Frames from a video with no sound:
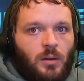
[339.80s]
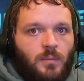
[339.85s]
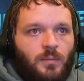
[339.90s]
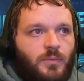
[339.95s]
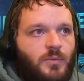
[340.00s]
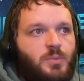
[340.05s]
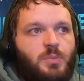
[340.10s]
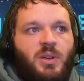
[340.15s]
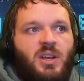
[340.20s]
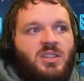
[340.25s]

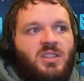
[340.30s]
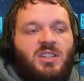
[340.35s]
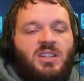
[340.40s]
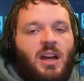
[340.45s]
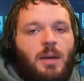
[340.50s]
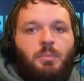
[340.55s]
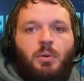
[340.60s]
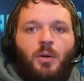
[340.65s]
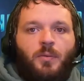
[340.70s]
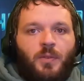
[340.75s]
because he's
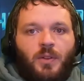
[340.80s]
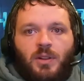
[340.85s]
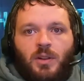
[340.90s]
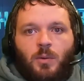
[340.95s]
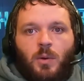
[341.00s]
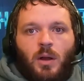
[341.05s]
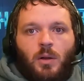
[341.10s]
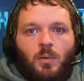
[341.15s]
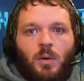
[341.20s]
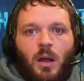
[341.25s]
not perfectly
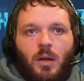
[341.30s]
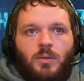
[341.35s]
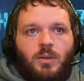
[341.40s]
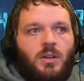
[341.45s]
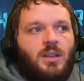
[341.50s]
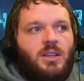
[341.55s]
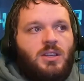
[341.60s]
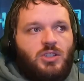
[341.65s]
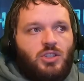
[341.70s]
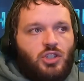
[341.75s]
well rounded.
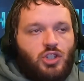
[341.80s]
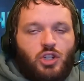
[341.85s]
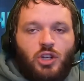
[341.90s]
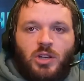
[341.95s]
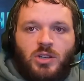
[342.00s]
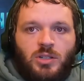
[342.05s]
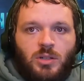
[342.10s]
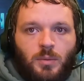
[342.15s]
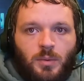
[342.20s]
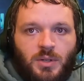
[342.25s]
He's
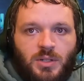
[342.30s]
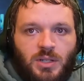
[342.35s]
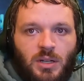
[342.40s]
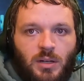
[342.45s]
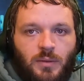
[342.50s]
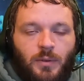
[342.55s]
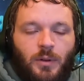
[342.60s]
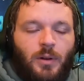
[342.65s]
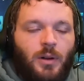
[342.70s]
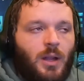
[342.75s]
just a
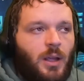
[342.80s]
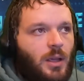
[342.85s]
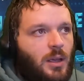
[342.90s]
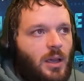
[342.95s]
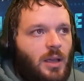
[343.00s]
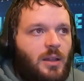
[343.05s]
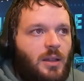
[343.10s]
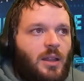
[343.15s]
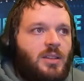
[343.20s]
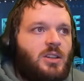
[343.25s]
receiver,
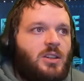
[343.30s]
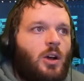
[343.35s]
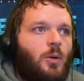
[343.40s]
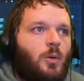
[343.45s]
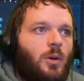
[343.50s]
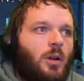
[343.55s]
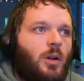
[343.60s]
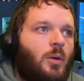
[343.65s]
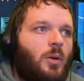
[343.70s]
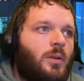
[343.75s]
and that's all
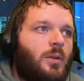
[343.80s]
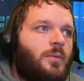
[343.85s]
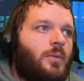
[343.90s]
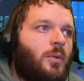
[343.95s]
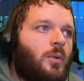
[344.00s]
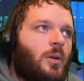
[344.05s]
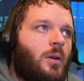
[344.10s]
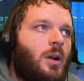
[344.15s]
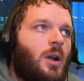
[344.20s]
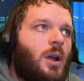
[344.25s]
we're going
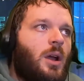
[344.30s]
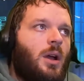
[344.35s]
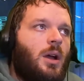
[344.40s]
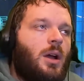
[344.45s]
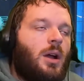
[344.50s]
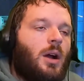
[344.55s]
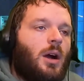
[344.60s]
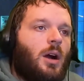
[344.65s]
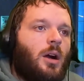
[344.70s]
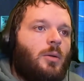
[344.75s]
for.
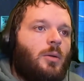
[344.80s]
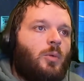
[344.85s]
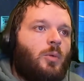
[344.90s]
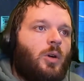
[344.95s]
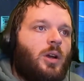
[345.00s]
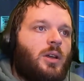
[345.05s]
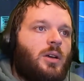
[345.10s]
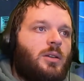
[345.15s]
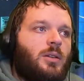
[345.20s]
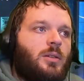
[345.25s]
Um, we're
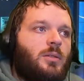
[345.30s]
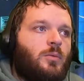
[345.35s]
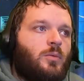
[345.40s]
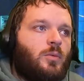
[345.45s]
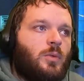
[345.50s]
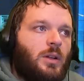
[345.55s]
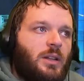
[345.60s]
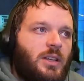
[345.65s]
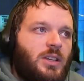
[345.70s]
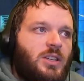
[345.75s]
going to
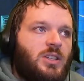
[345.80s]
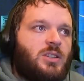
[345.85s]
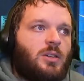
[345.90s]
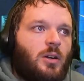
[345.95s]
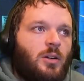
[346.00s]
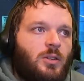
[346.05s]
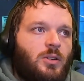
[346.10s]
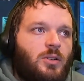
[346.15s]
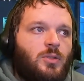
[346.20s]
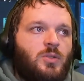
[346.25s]
really
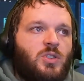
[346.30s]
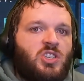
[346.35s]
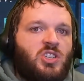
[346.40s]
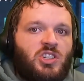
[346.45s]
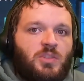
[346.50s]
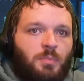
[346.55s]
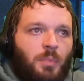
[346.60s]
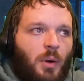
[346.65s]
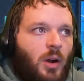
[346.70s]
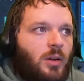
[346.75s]
start to
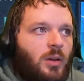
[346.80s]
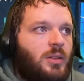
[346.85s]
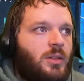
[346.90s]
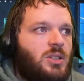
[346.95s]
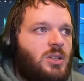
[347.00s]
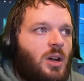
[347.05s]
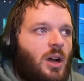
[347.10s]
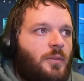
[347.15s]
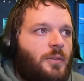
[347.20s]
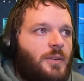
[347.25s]
spark
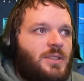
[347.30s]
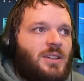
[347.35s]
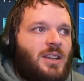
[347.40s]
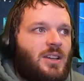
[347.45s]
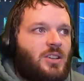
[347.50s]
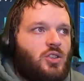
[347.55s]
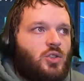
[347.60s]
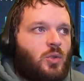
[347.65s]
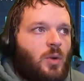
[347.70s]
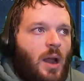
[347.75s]
this offense.
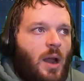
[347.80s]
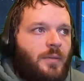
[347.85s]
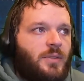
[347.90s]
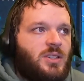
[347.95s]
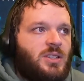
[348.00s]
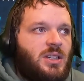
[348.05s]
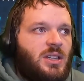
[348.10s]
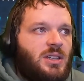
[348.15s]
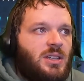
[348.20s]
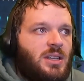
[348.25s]
Again,
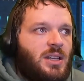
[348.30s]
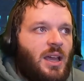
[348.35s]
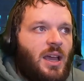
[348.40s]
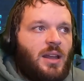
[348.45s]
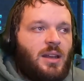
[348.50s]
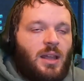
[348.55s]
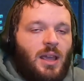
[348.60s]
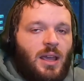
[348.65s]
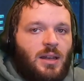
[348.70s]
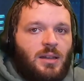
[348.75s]
Travis
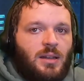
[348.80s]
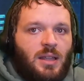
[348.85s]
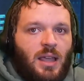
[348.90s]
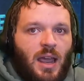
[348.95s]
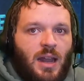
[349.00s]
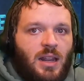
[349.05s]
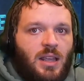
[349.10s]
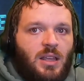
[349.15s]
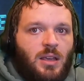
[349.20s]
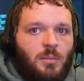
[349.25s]
Etienne and
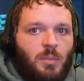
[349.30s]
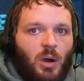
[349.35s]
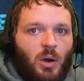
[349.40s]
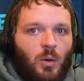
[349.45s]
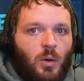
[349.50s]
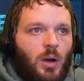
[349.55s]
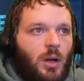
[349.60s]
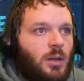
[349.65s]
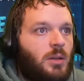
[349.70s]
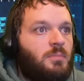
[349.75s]
Kenny
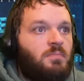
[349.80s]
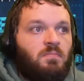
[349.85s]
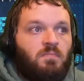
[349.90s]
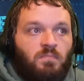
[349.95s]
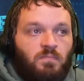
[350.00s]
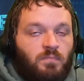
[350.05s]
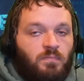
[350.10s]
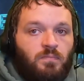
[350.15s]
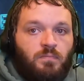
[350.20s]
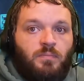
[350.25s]
Yeboah
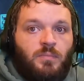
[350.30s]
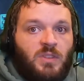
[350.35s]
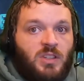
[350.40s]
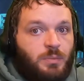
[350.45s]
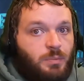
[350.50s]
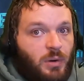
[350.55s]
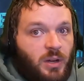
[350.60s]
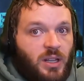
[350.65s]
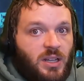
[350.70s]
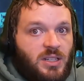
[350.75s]
It's
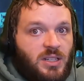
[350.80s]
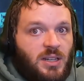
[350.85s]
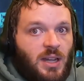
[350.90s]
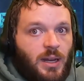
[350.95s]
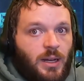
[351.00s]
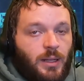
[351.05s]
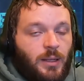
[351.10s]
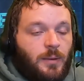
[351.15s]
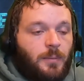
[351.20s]
pretty exciting.